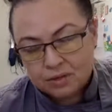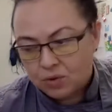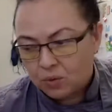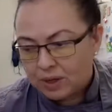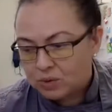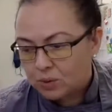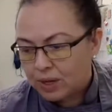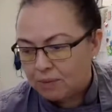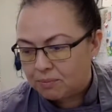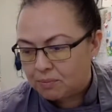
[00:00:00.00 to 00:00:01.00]
So that's why
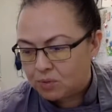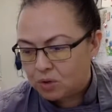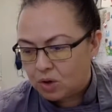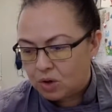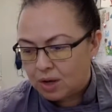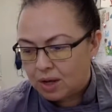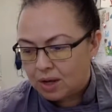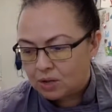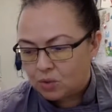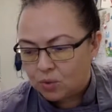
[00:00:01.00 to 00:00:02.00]
I'm
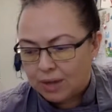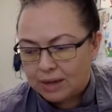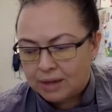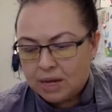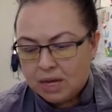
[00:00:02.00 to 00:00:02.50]
gonna do that.